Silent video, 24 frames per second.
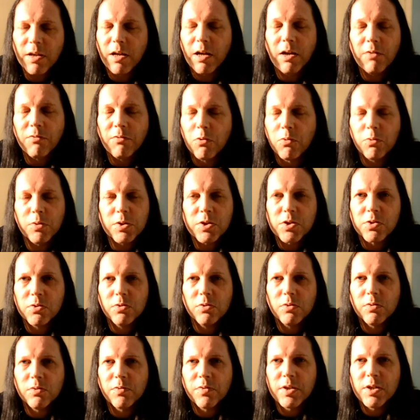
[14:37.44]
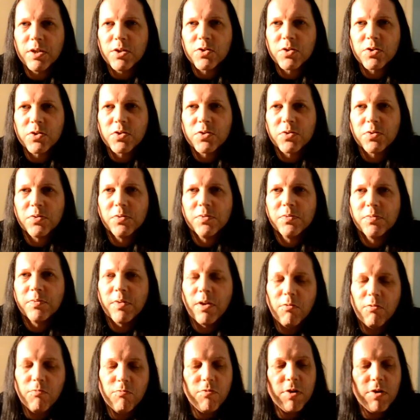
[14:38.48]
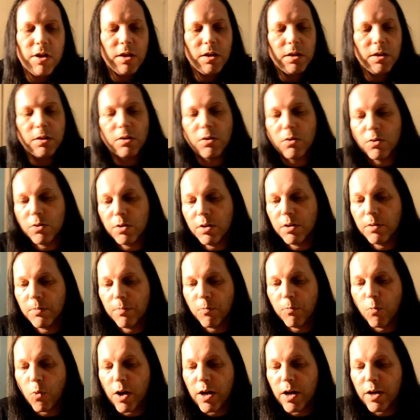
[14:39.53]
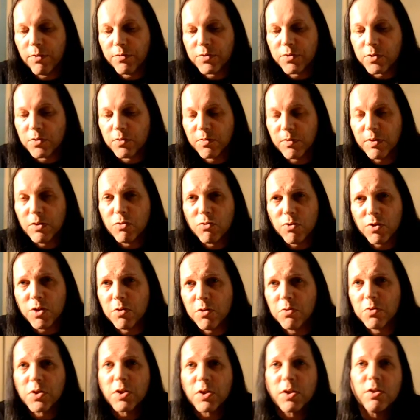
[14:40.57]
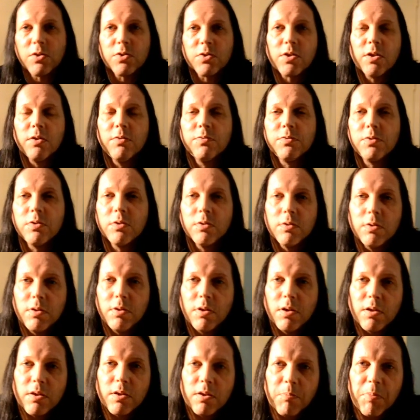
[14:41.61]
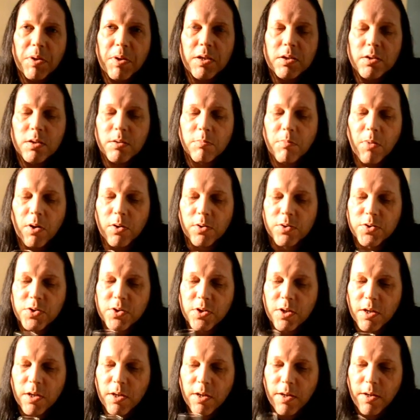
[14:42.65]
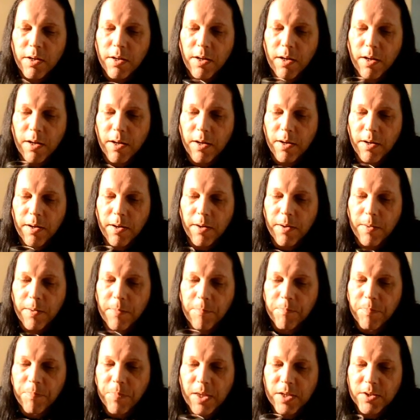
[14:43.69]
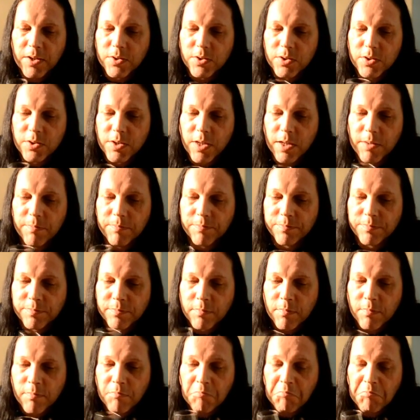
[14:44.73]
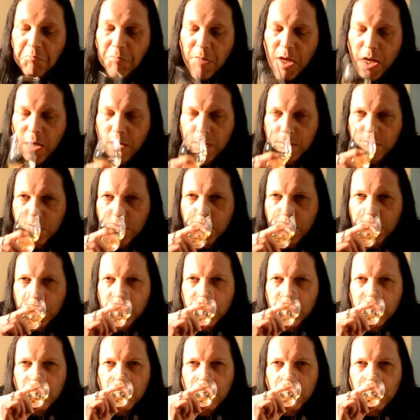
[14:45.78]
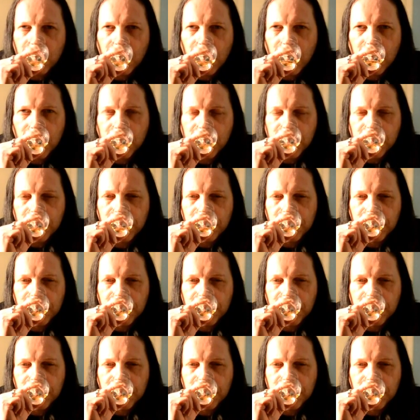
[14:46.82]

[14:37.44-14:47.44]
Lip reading: I've always thought of it as a sort of a really good way of sort of introducing yourself to the peated malts, yeah, it's nice, good nose.